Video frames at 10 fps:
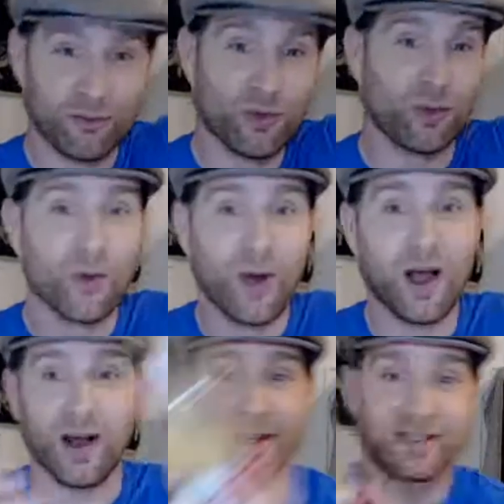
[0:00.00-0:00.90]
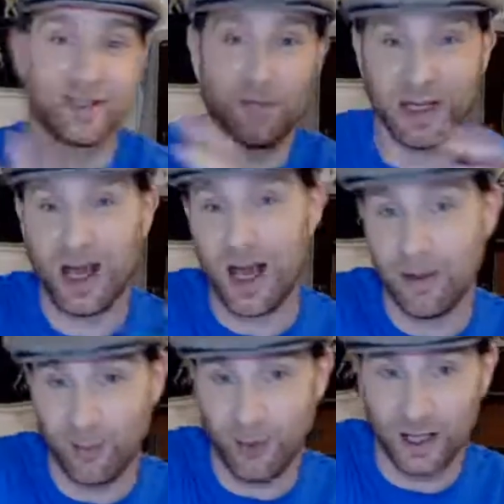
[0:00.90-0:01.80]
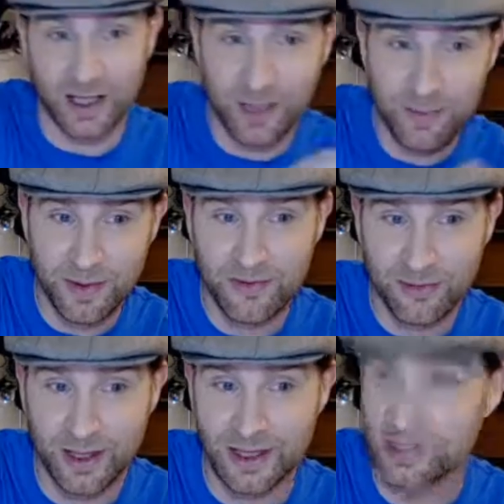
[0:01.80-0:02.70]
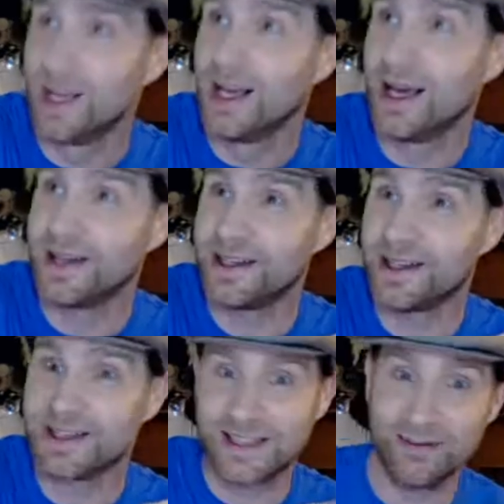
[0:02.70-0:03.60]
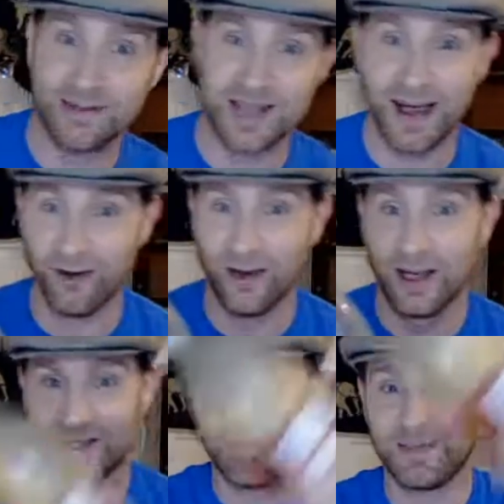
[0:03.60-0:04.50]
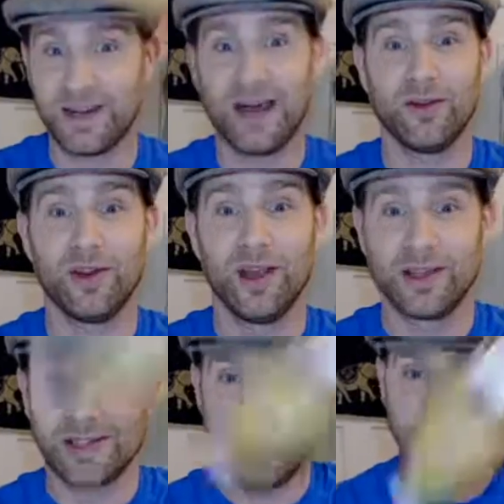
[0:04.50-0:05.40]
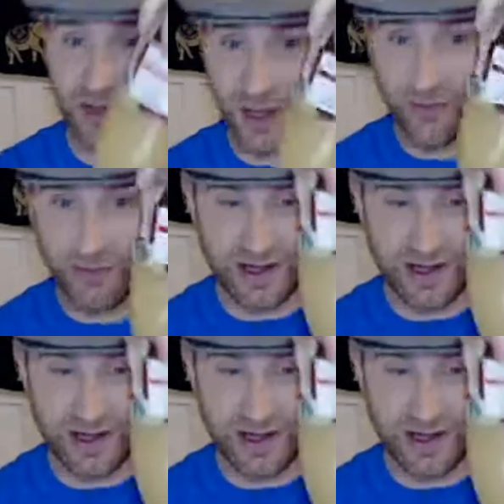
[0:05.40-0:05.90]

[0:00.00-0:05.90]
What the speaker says: quite high because I put it up while I opened the fridge. And then it slipped down, turned over in